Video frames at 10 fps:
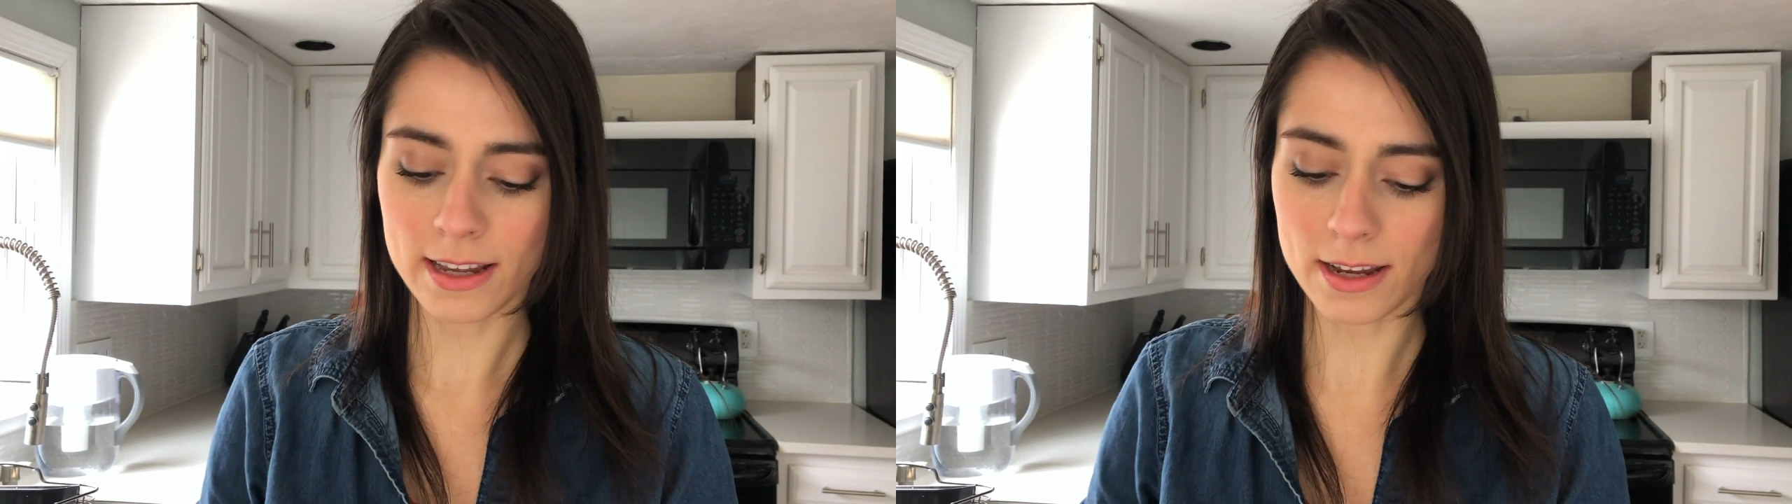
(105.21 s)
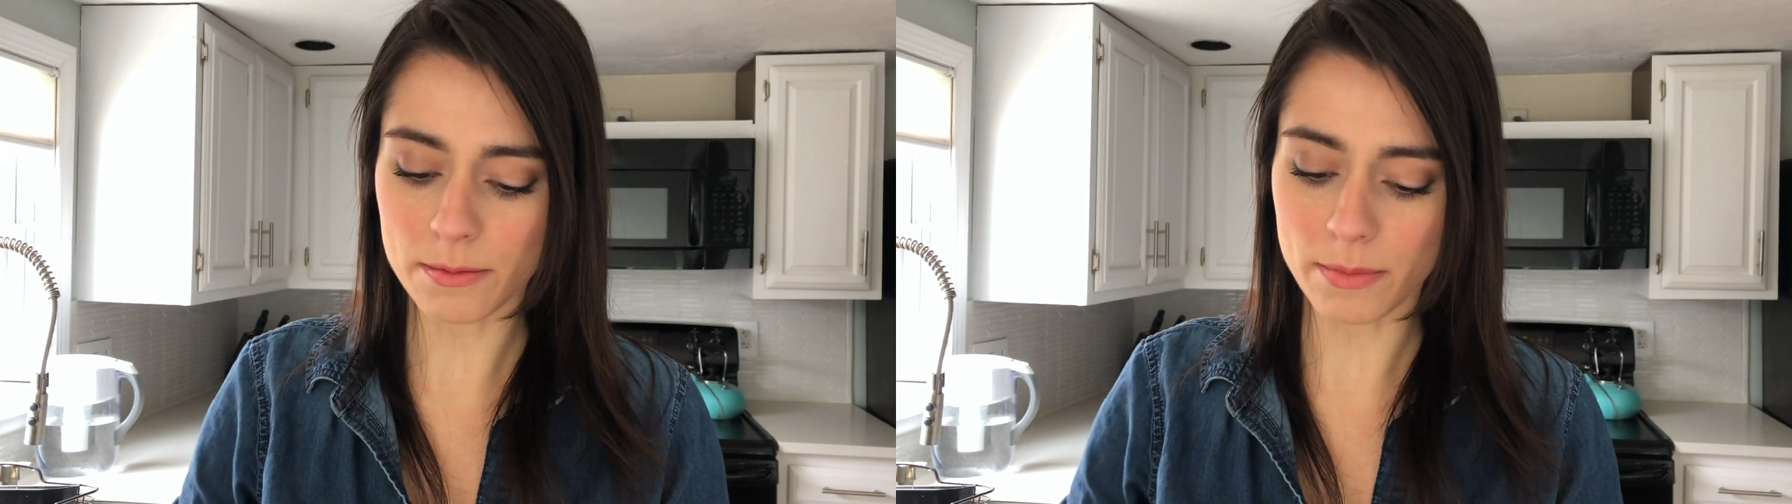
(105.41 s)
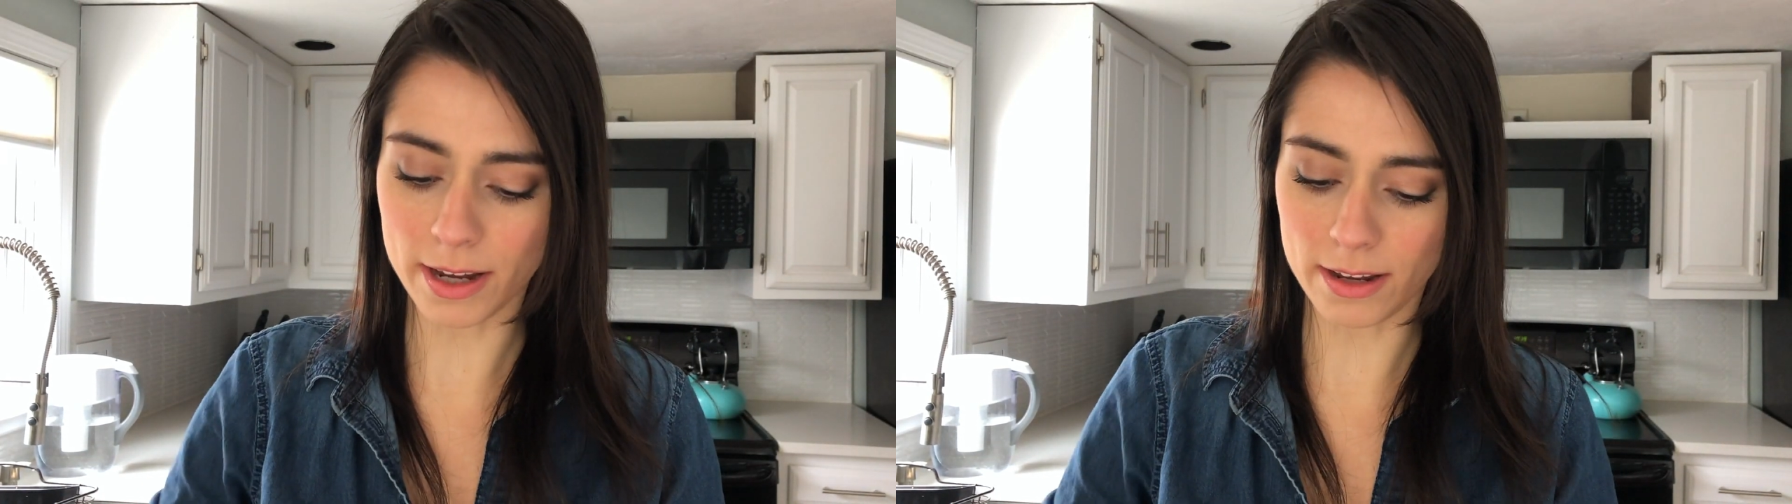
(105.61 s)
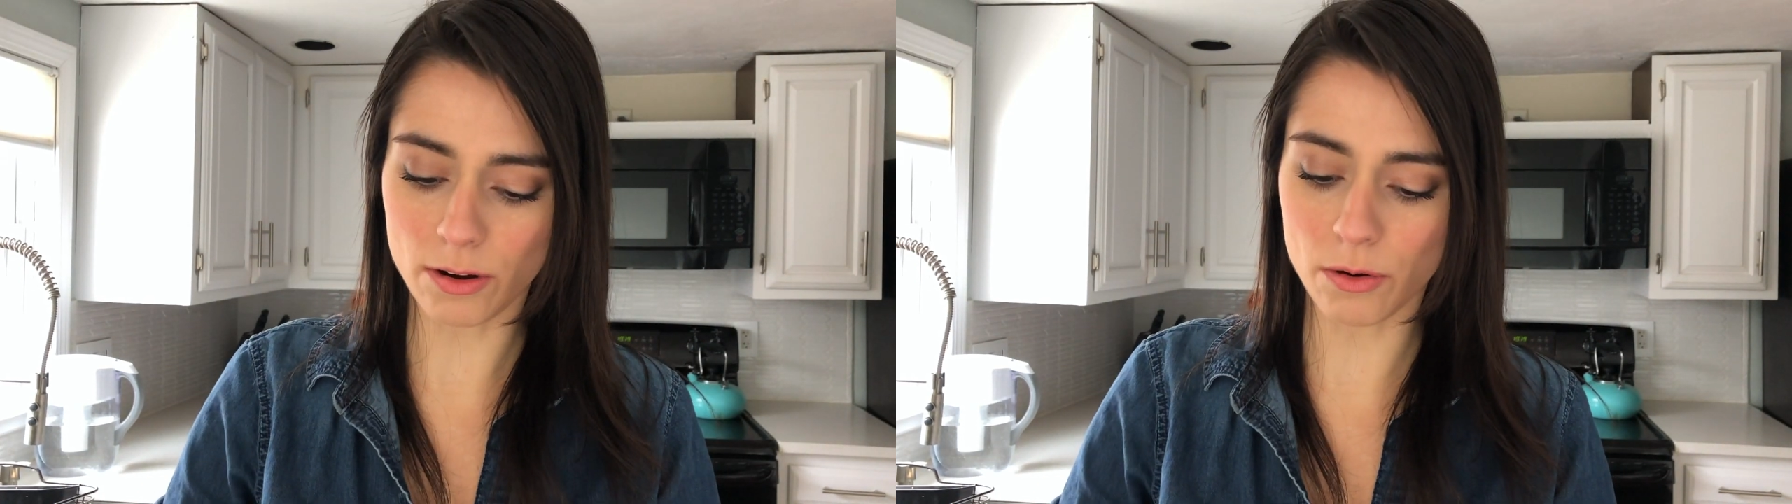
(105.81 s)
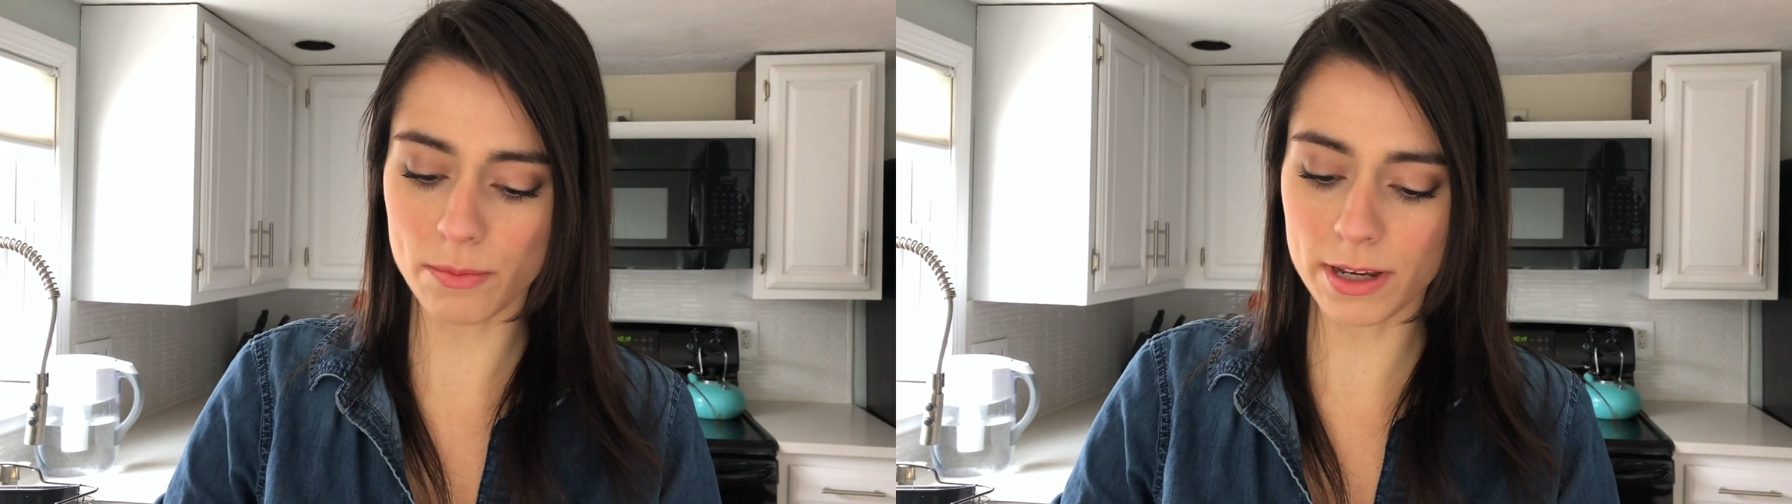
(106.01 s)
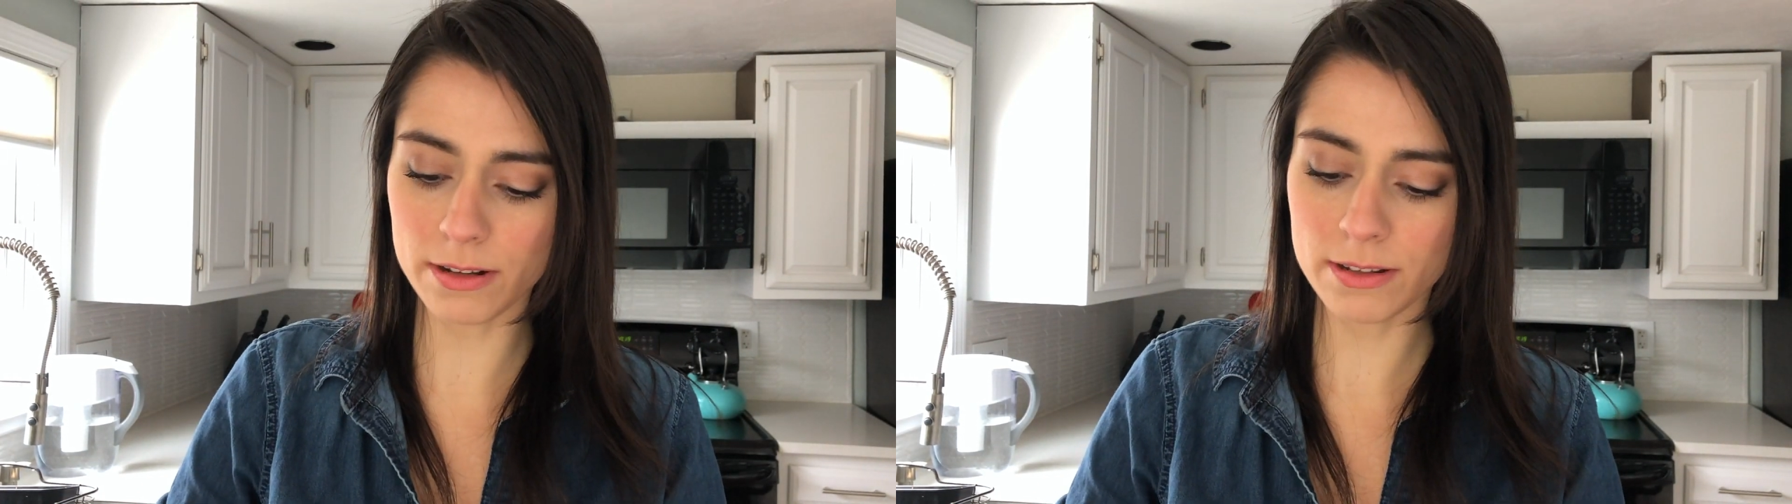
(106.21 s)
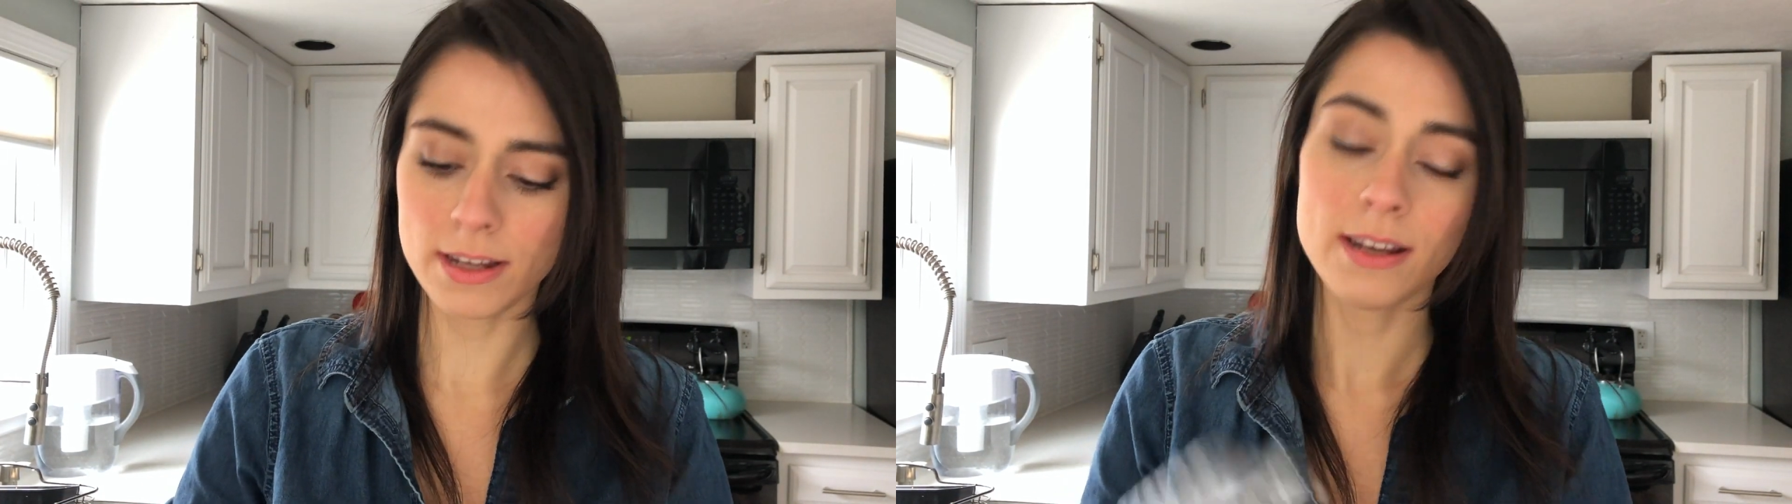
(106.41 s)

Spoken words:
in my oatmeal.